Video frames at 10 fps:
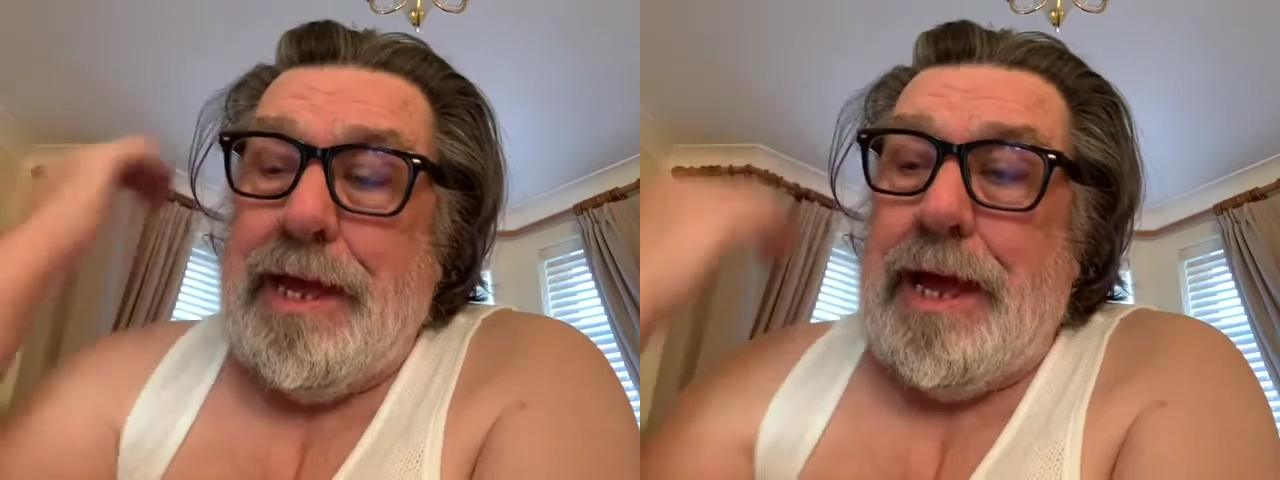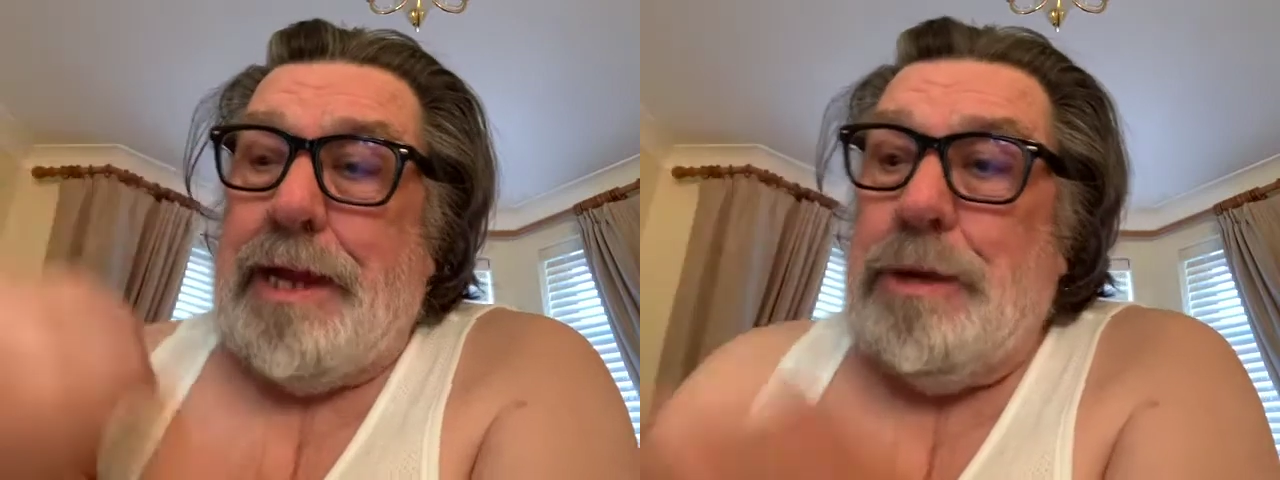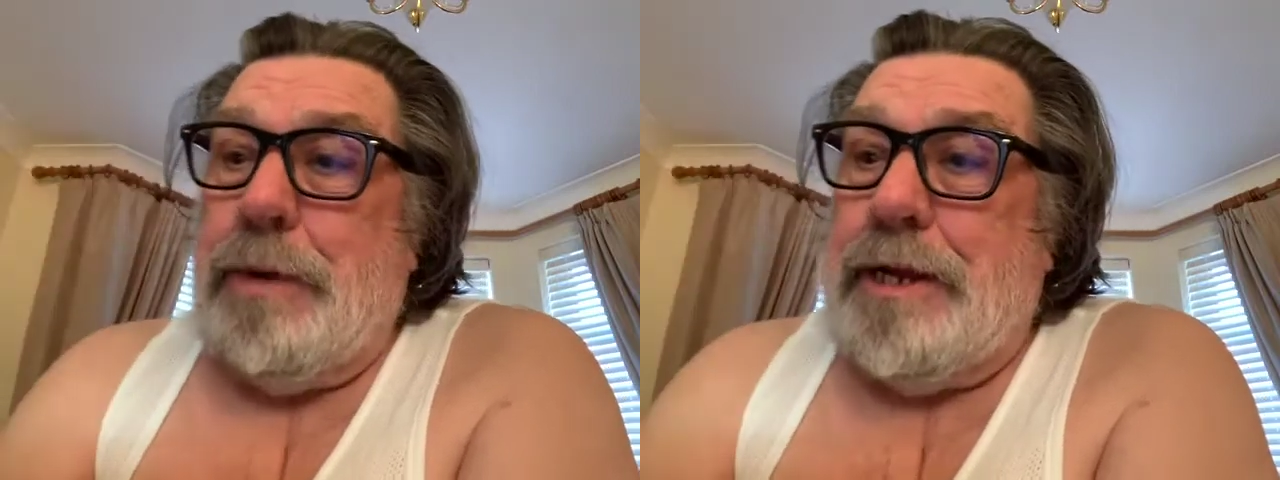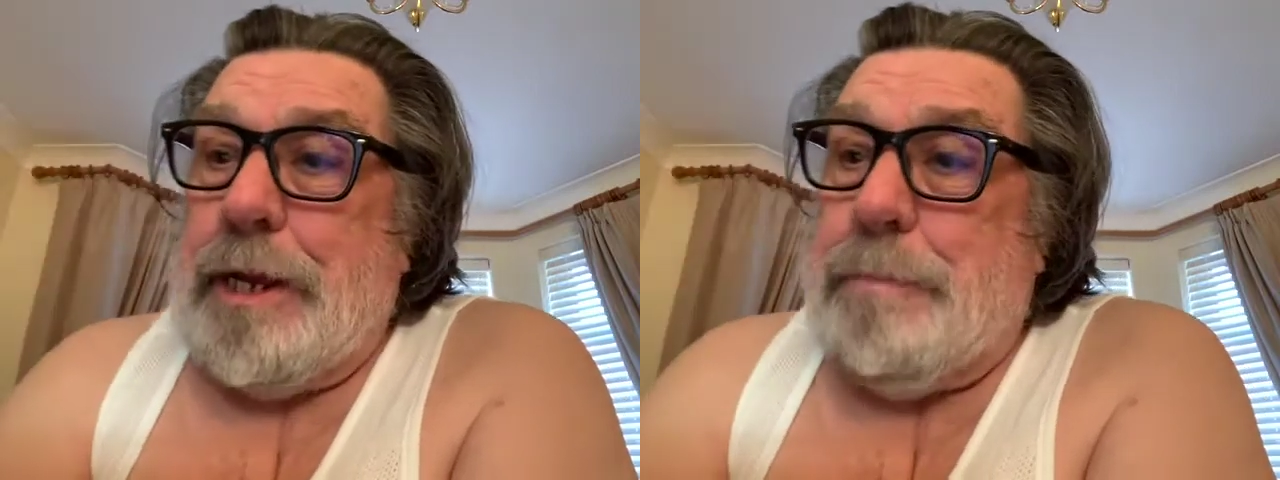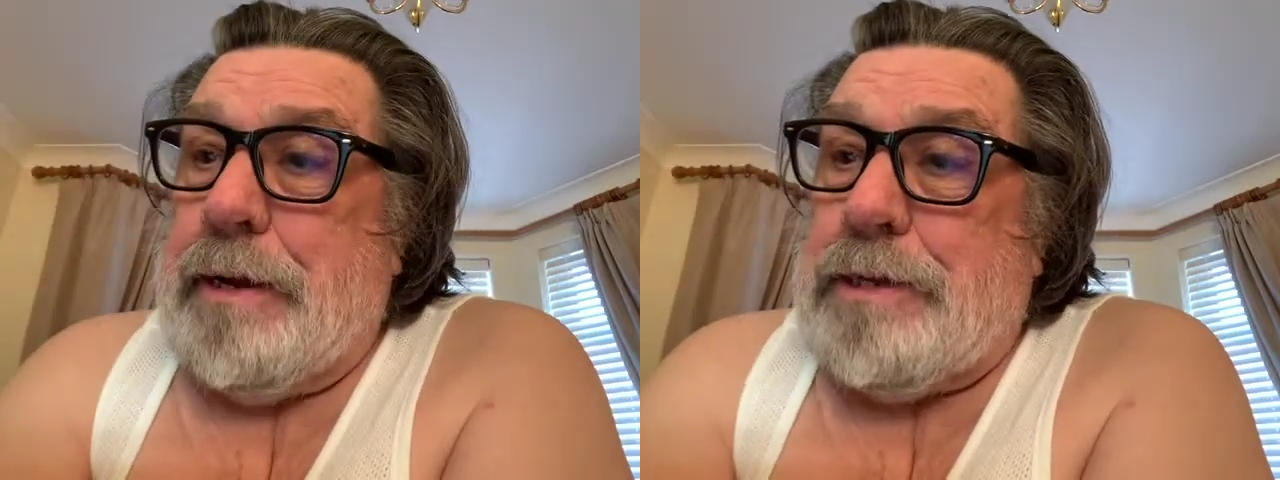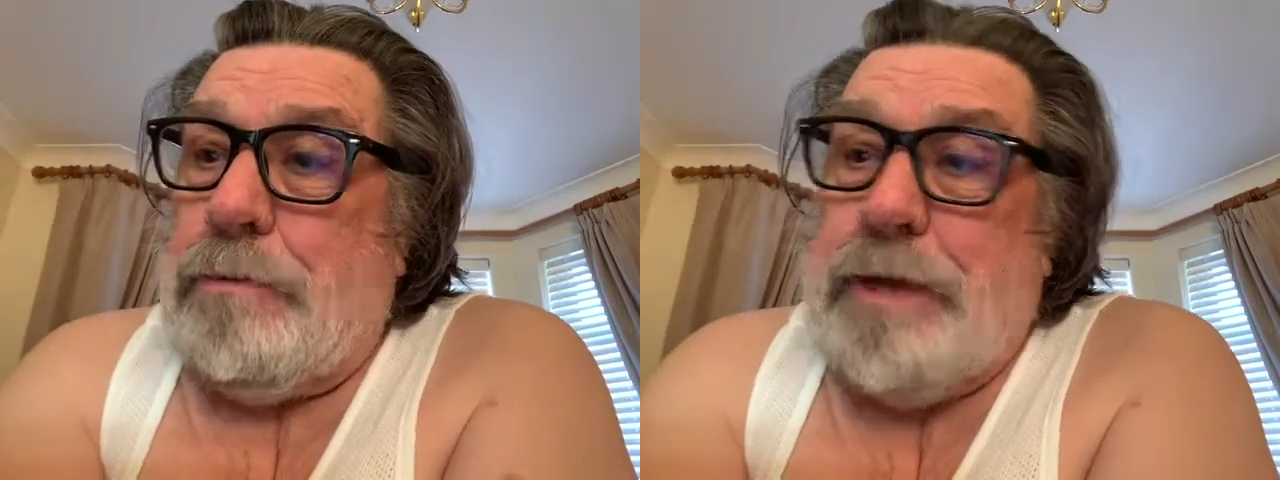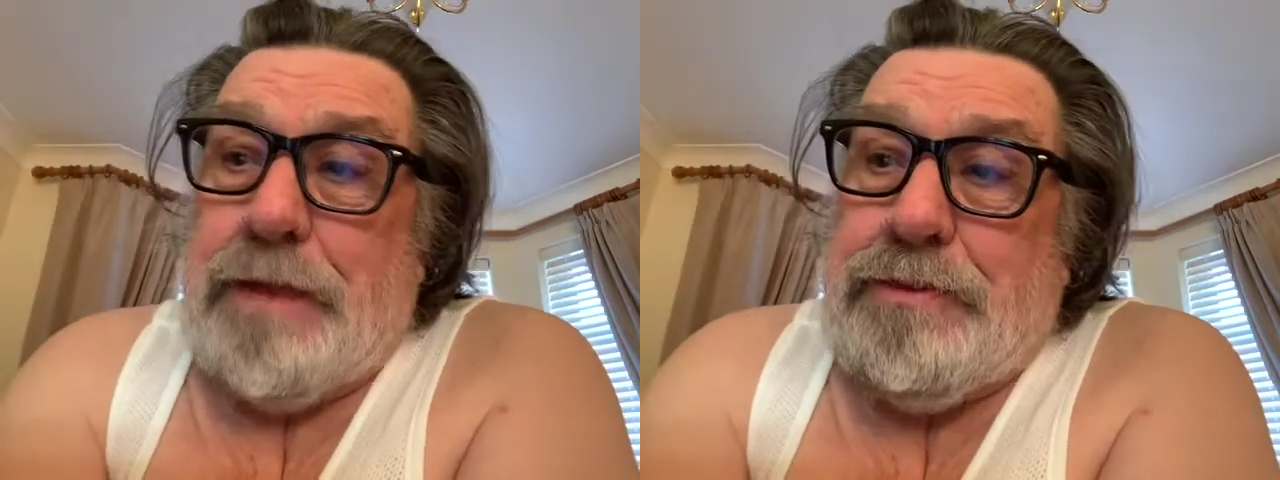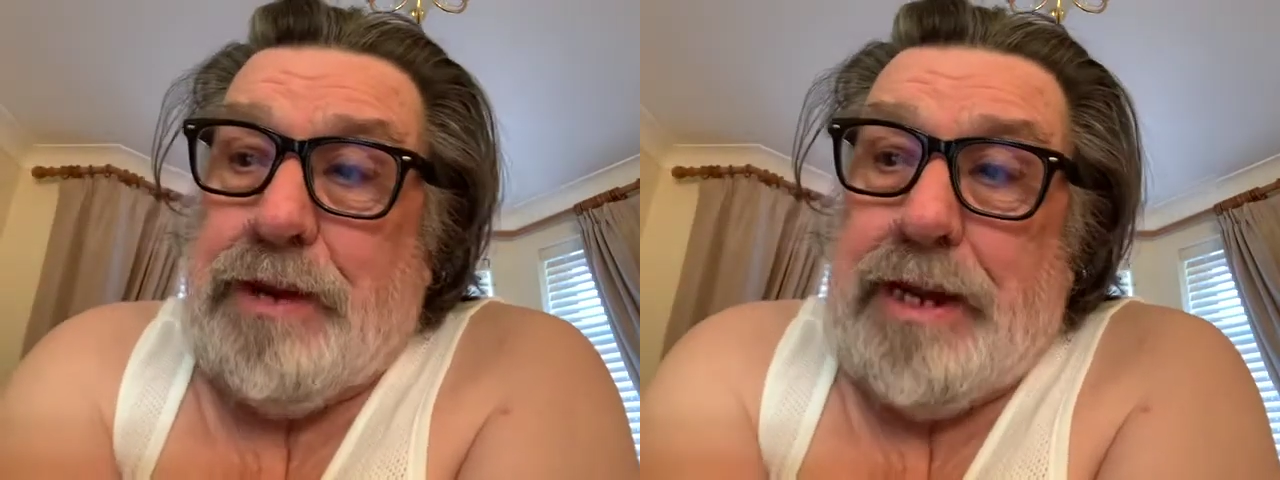And the winner I picked only
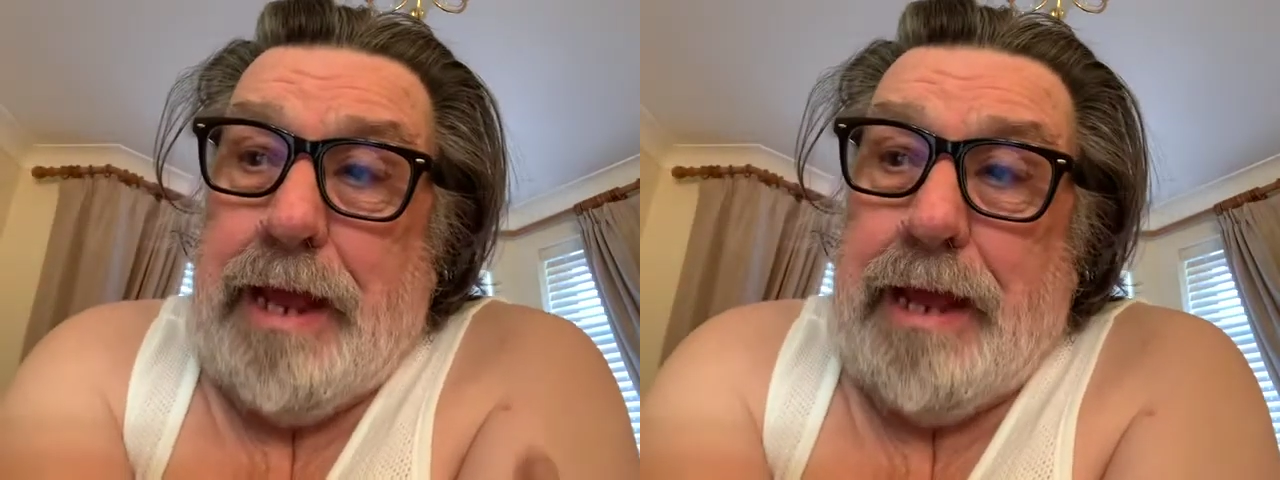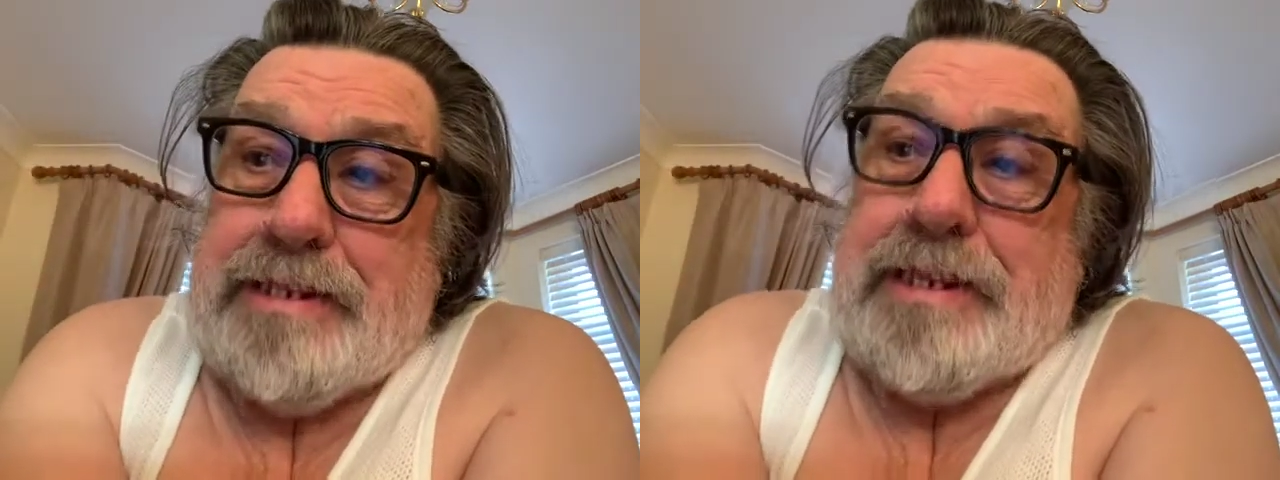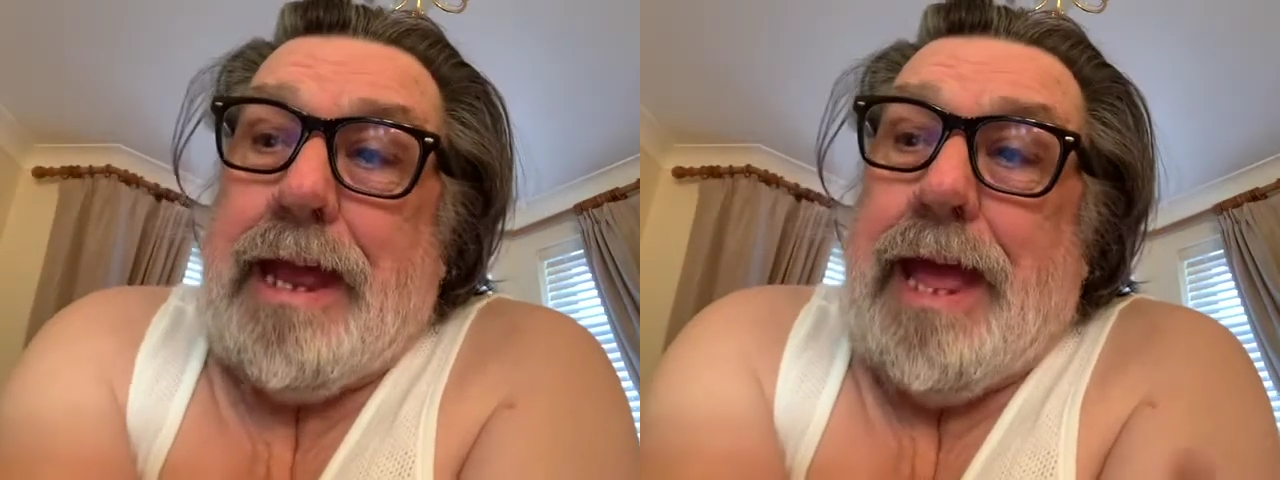had three legs.